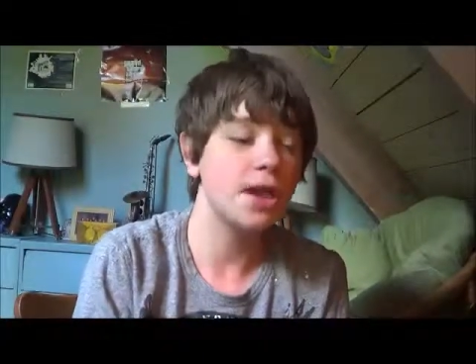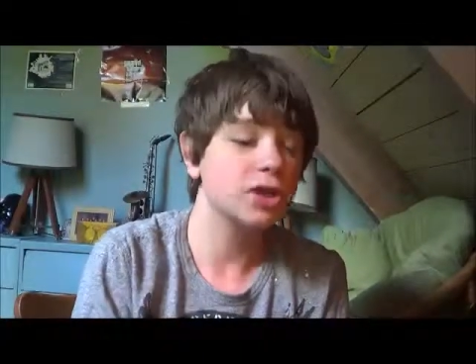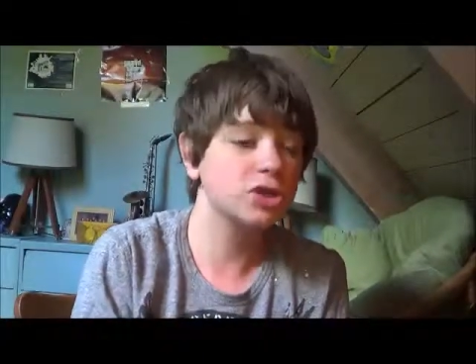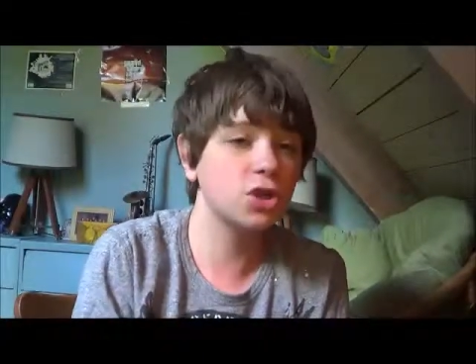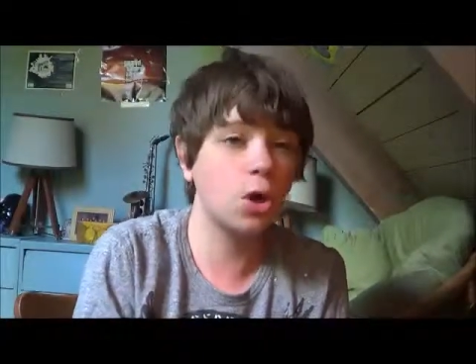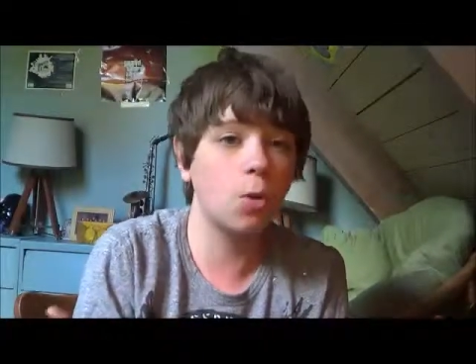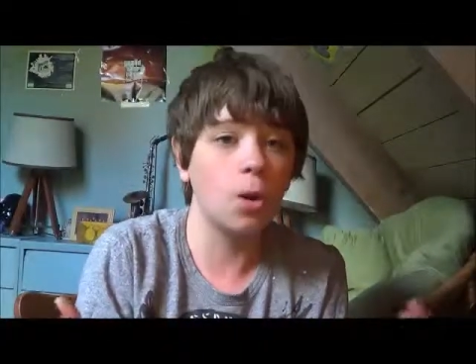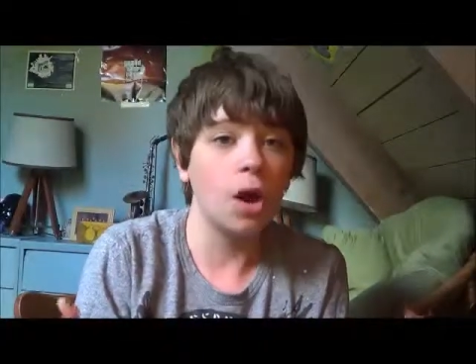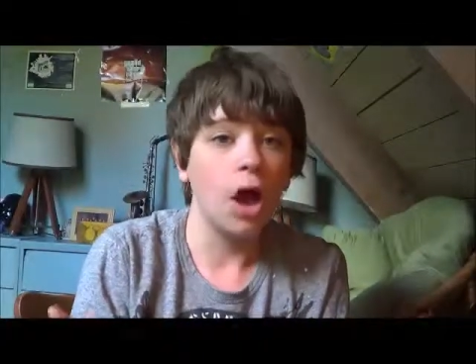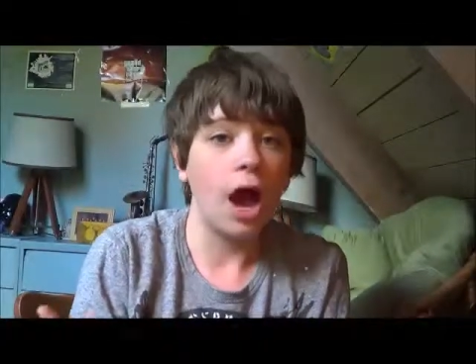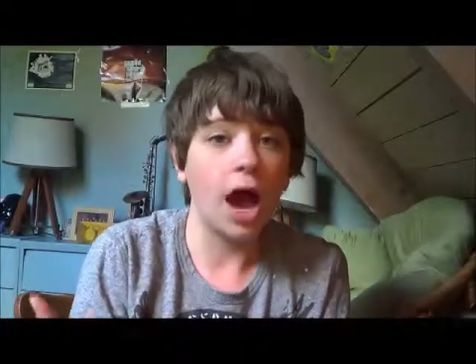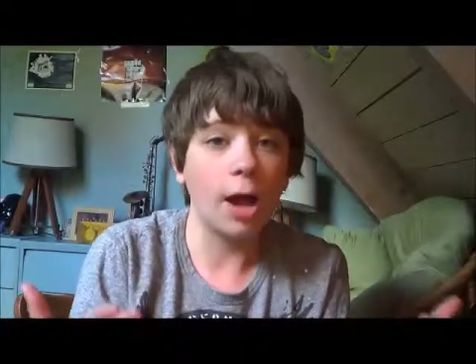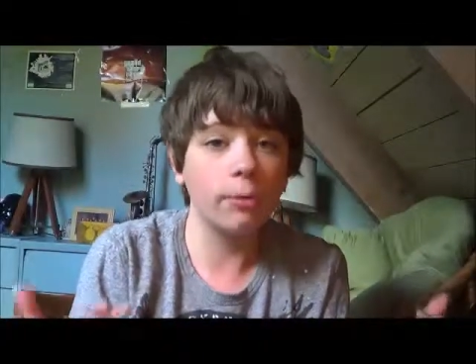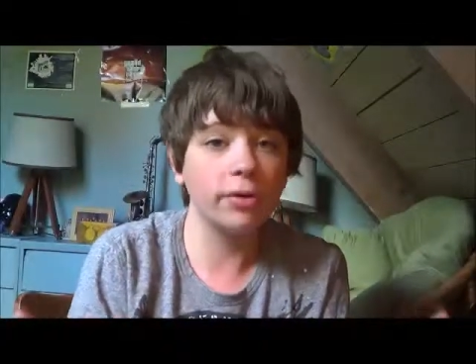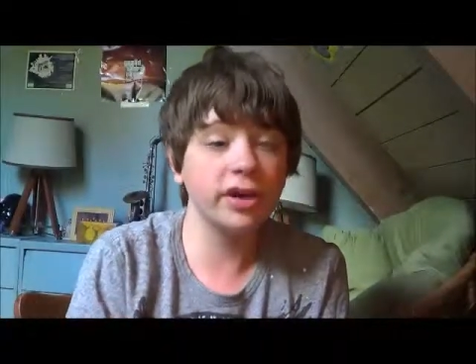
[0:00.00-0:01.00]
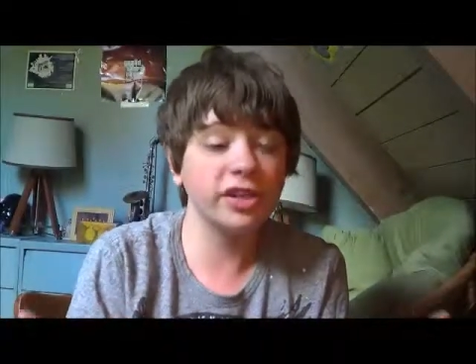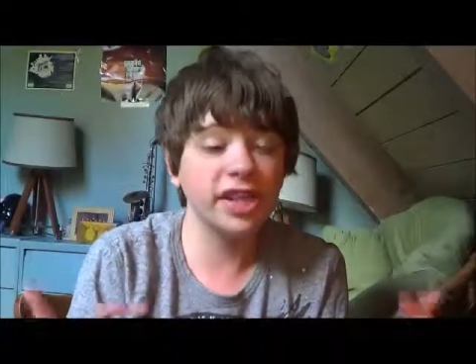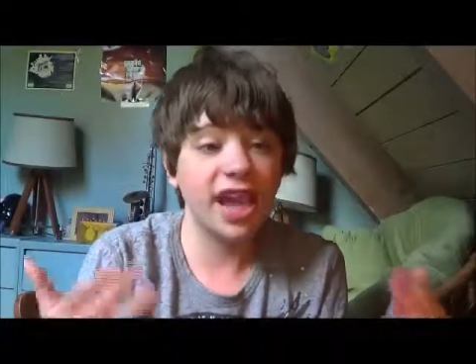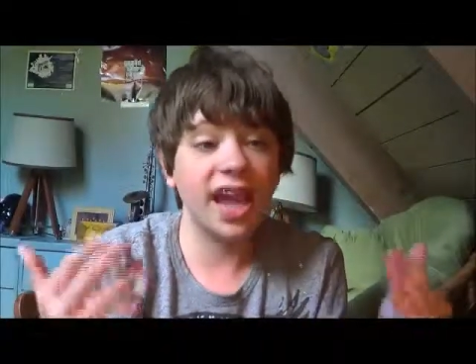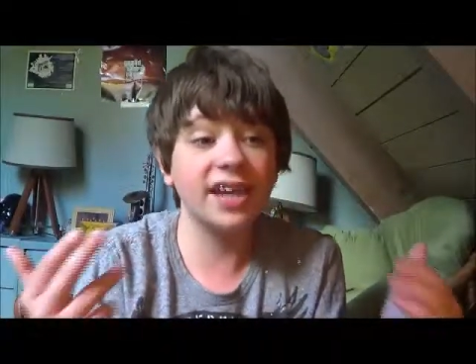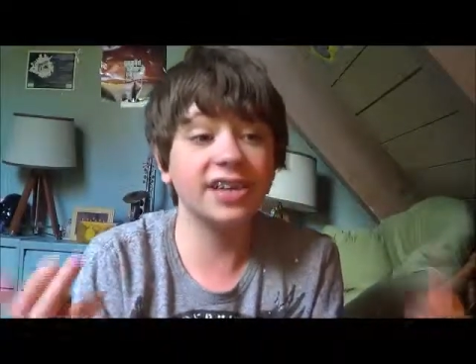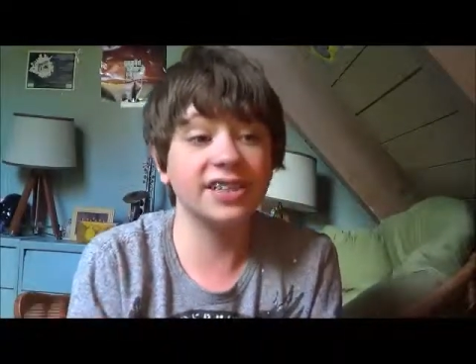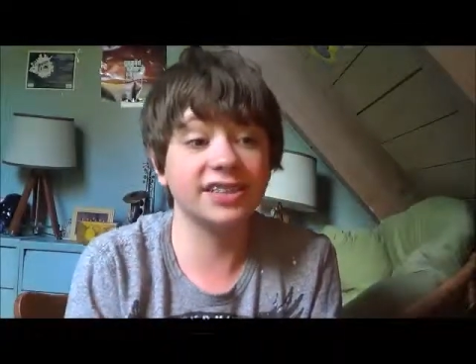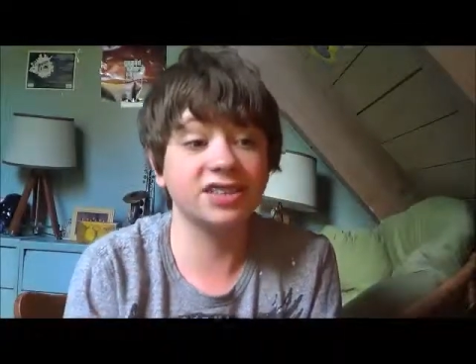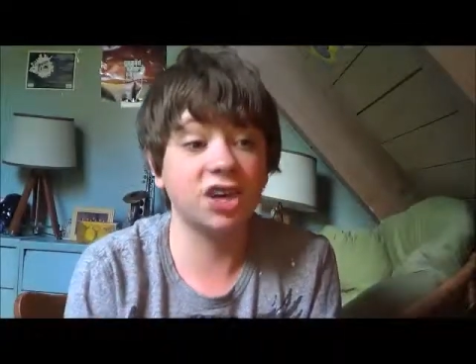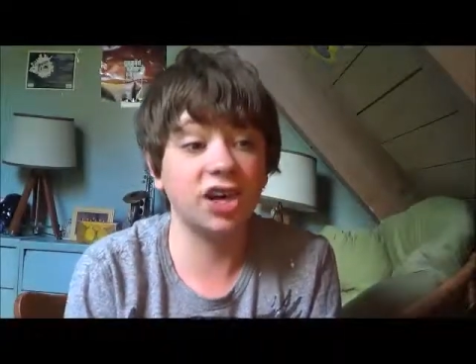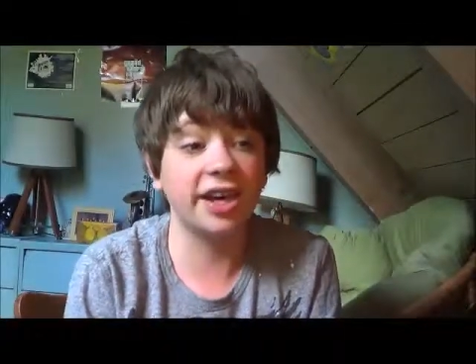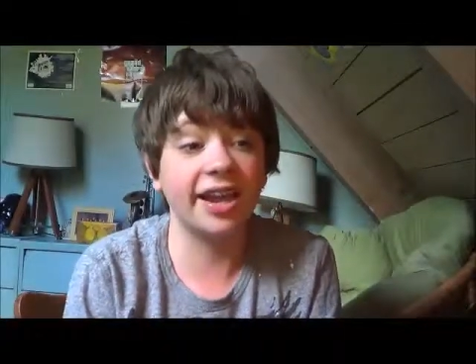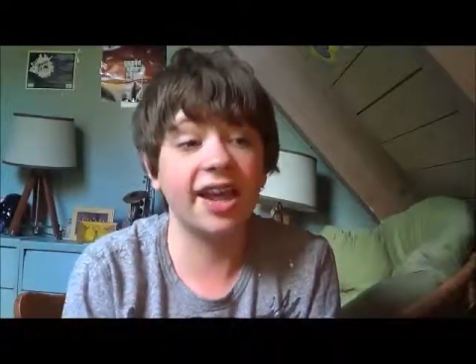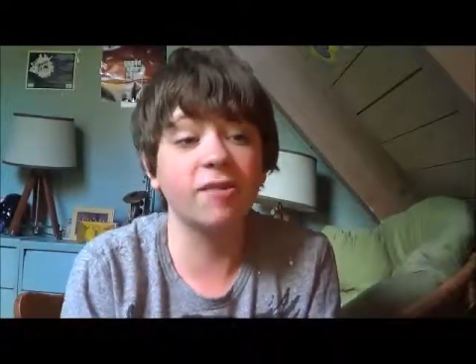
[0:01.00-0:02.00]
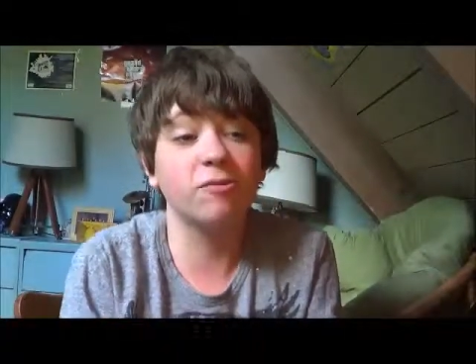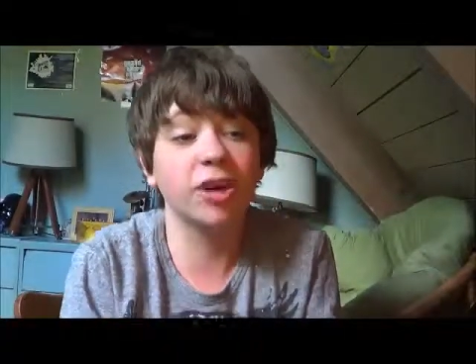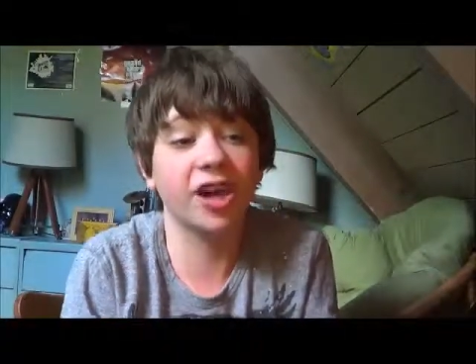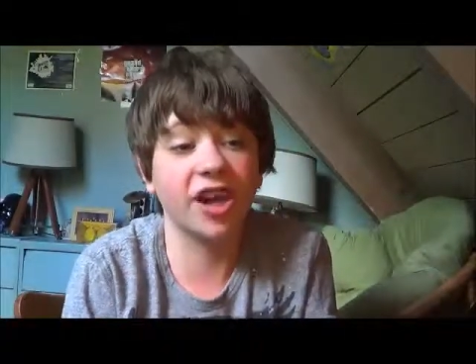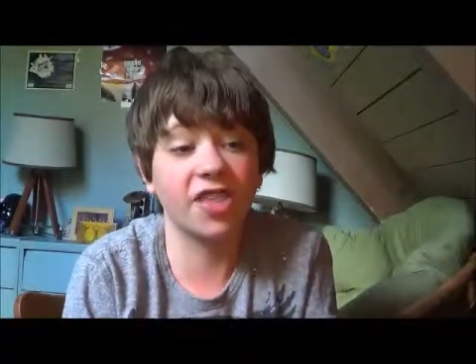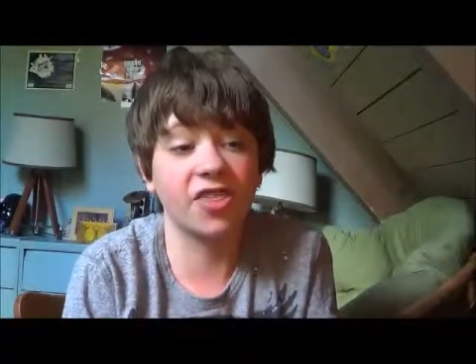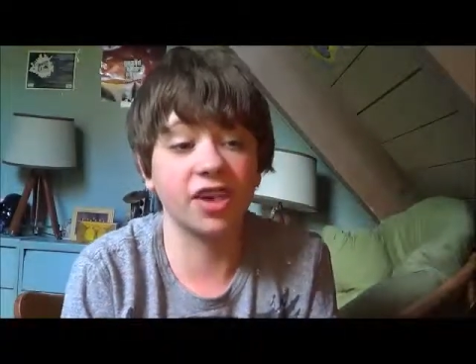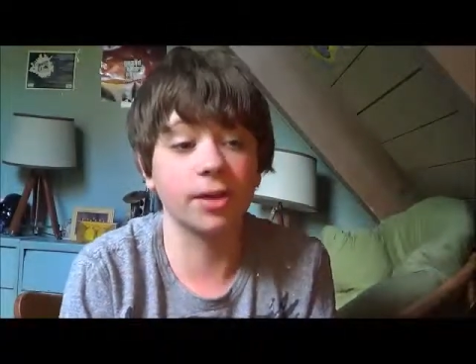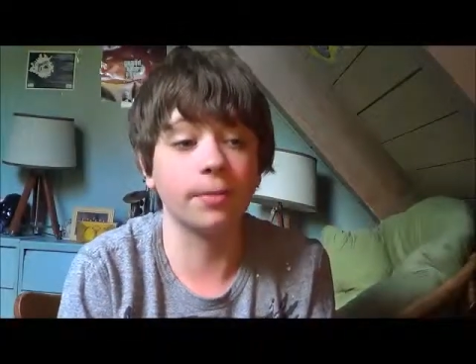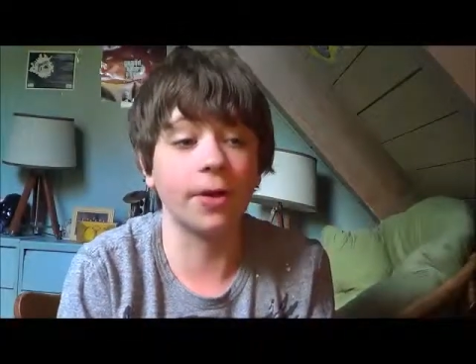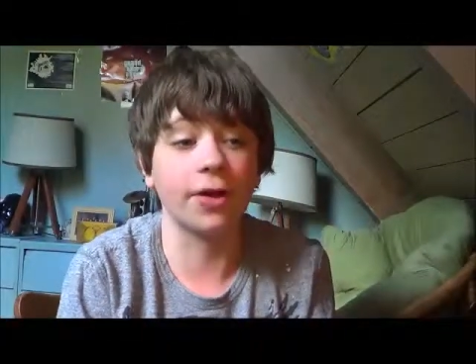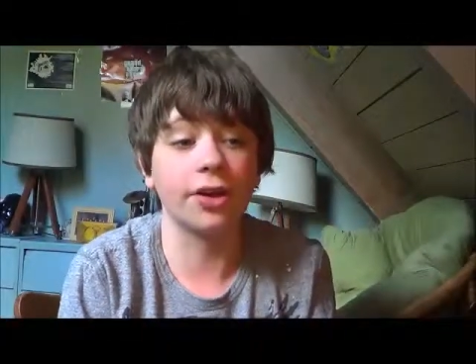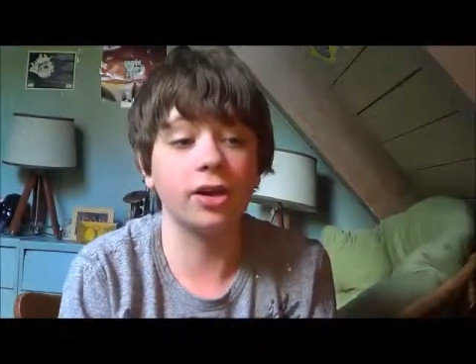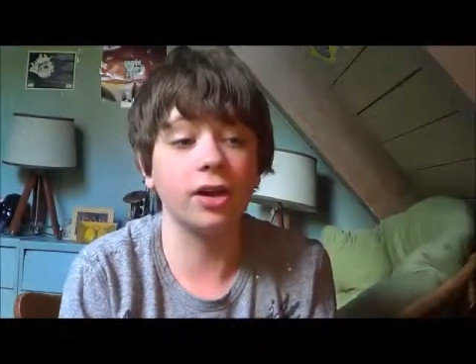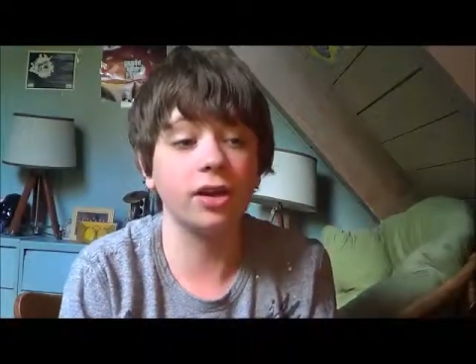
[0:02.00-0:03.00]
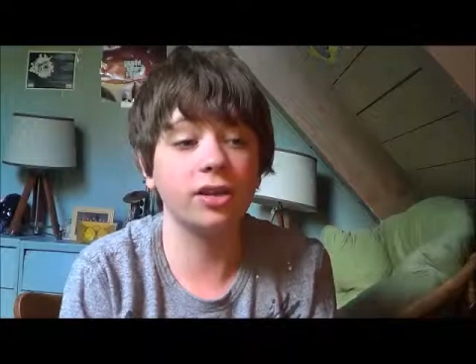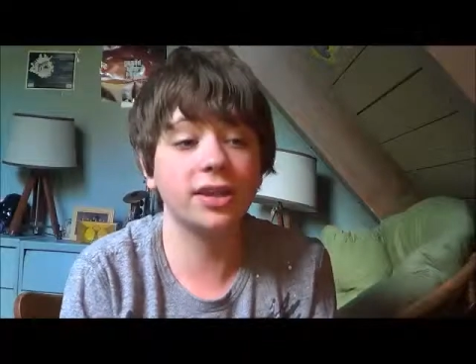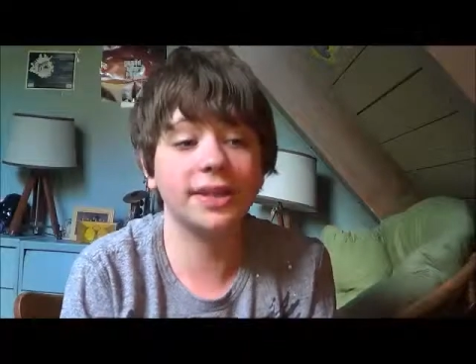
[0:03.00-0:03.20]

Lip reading: So, I went, and I saw it, and what did I think about it?